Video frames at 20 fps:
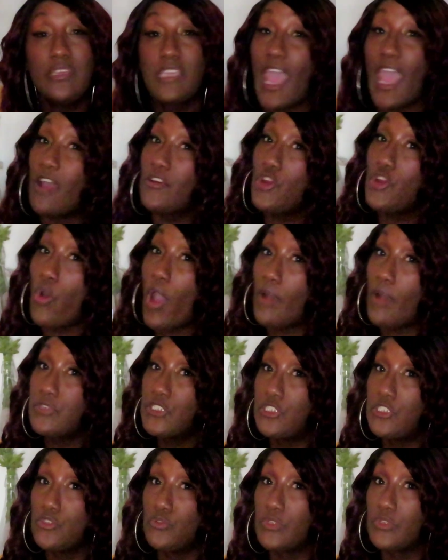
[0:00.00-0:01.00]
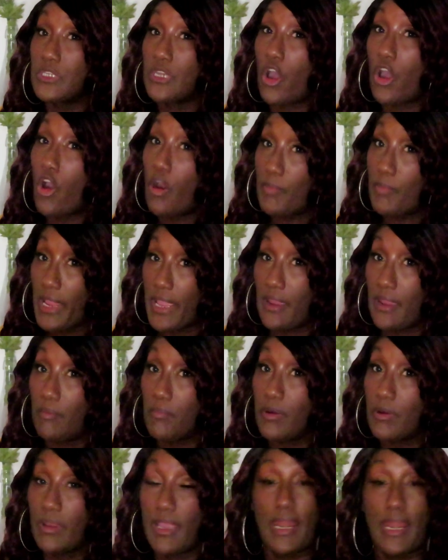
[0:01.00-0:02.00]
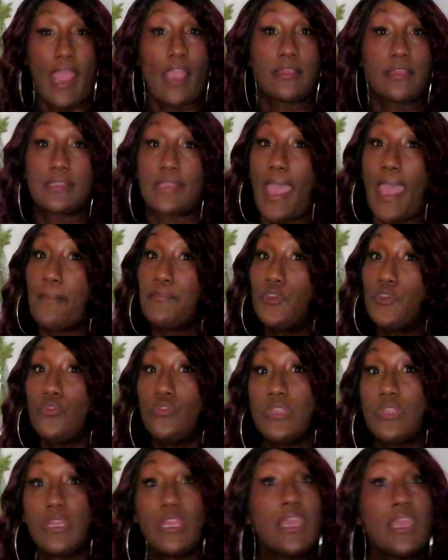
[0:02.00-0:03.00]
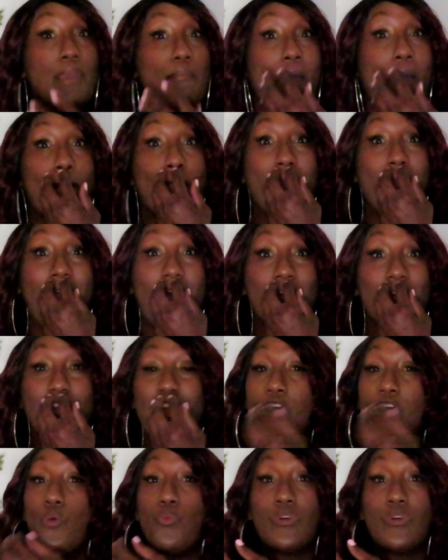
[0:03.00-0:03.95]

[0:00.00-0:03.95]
Y'all know I was using Arm & Hammer and I stopped using it and my mouth